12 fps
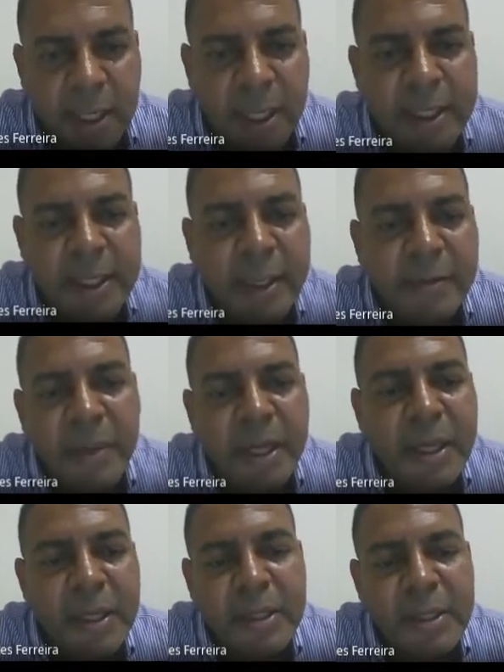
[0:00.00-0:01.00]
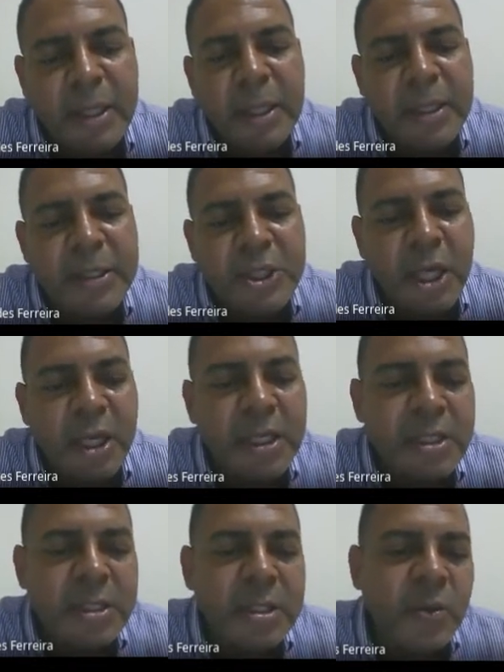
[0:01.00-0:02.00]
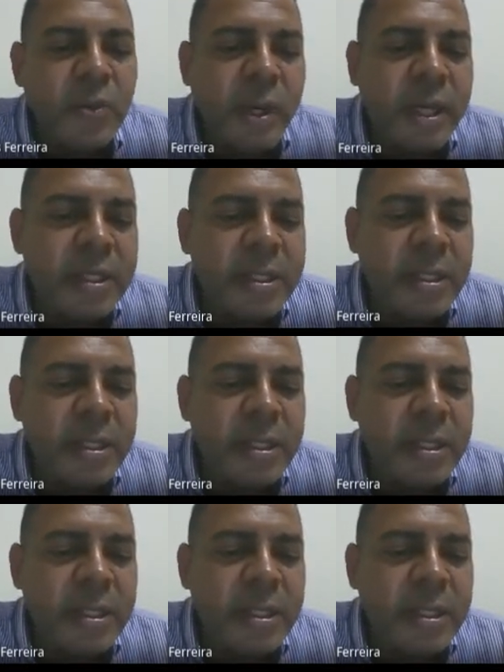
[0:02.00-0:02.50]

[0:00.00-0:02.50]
and they may change the way